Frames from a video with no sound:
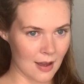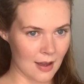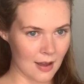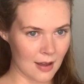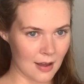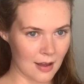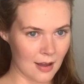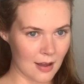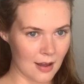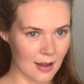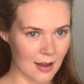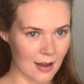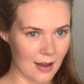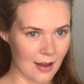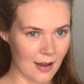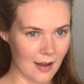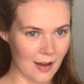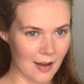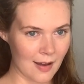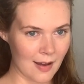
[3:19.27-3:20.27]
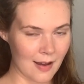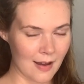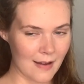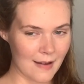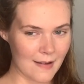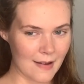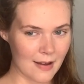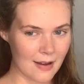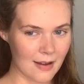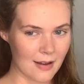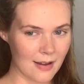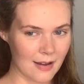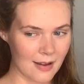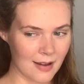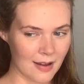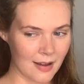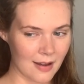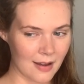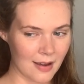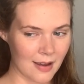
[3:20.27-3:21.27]

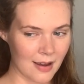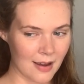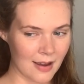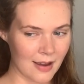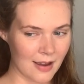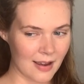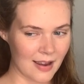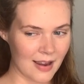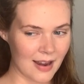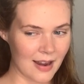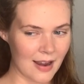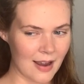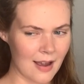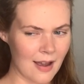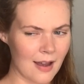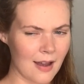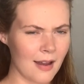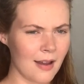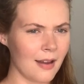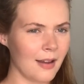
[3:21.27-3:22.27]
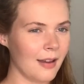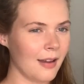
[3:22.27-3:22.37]
No one is speaking in this clip.